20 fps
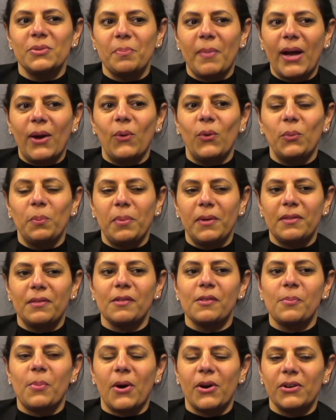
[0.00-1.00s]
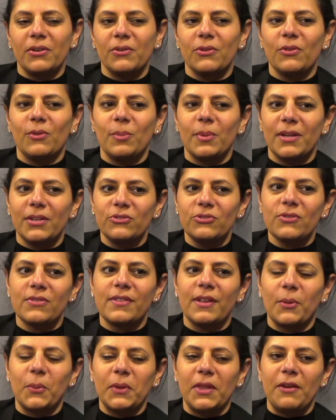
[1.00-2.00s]
My old business partners will be
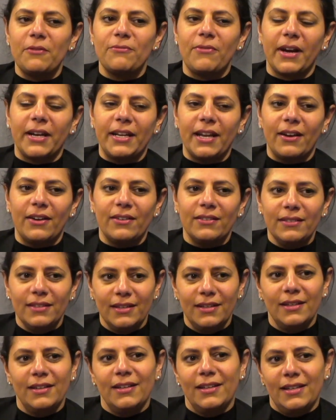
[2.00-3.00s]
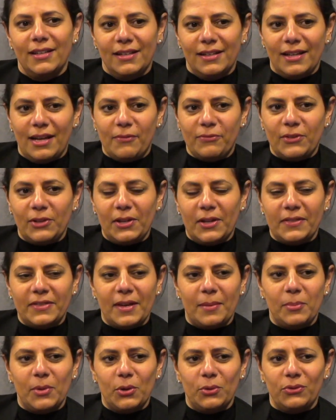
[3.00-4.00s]
interesting when they find out. I'll have to let
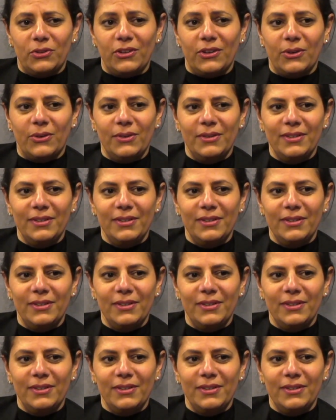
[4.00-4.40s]
them know too.